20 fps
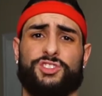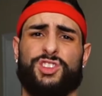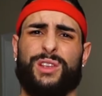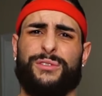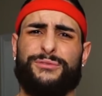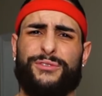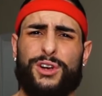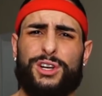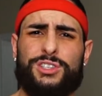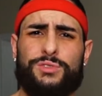So the
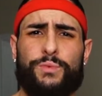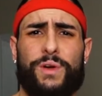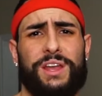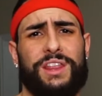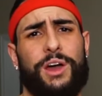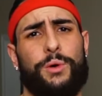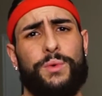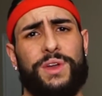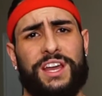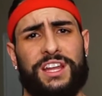first way
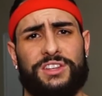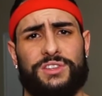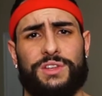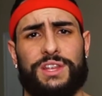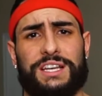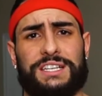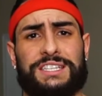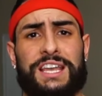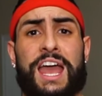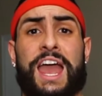that we can do
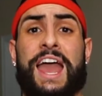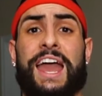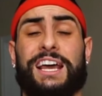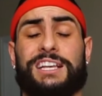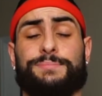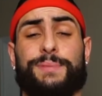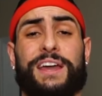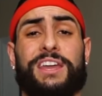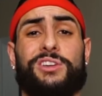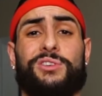this
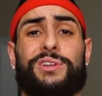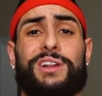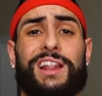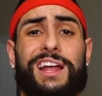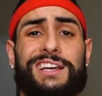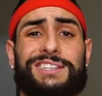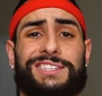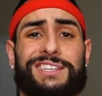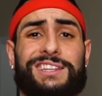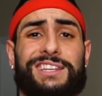is by
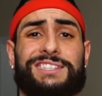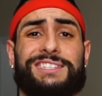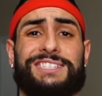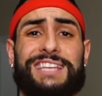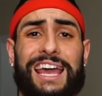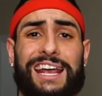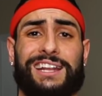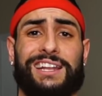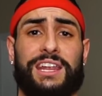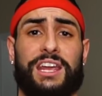utilizing this
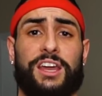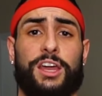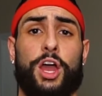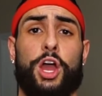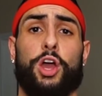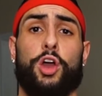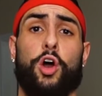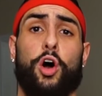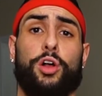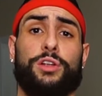
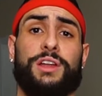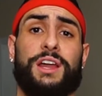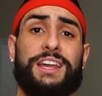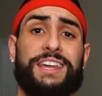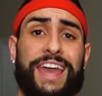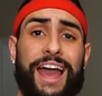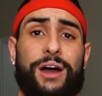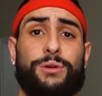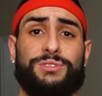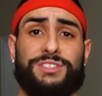technique
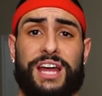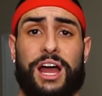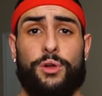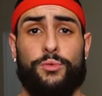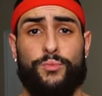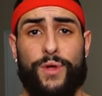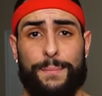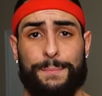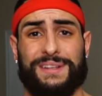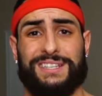called
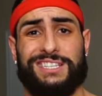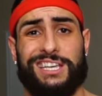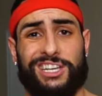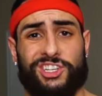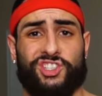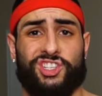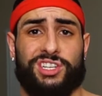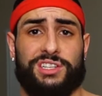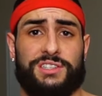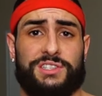countdown
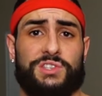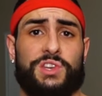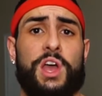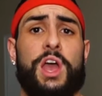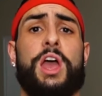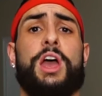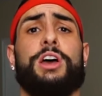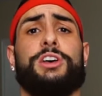repetitions.